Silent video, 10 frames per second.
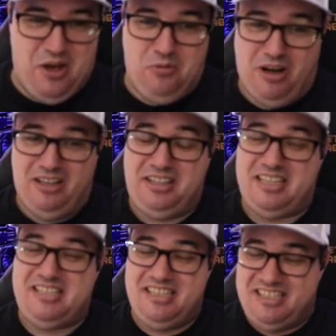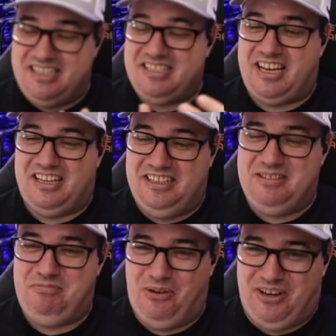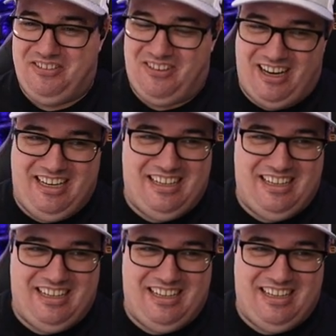Well, this is exactly the point, right?